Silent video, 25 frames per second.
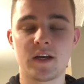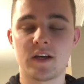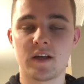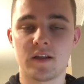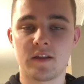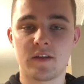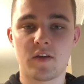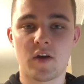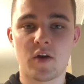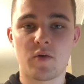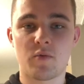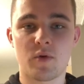In
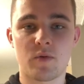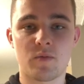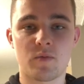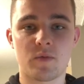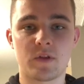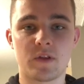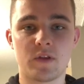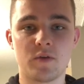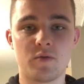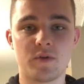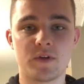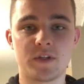the end, we went
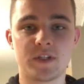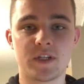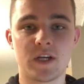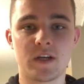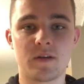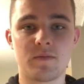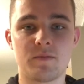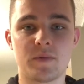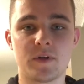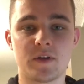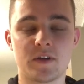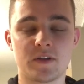with
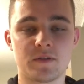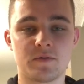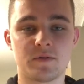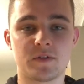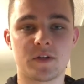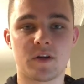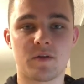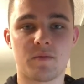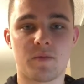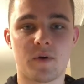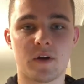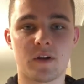Lucozade because it was
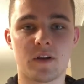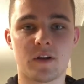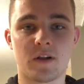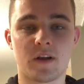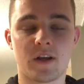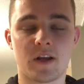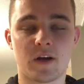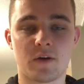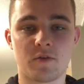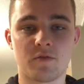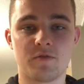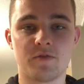in a bottle
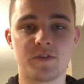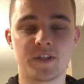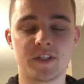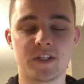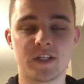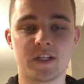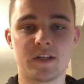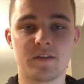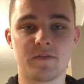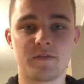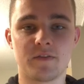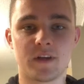and I could
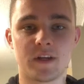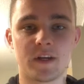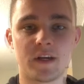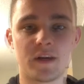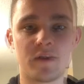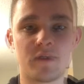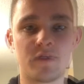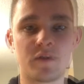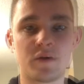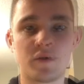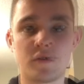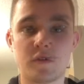reseal it for later
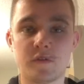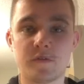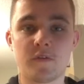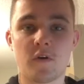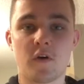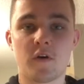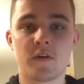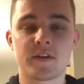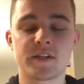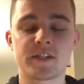if I wanted to.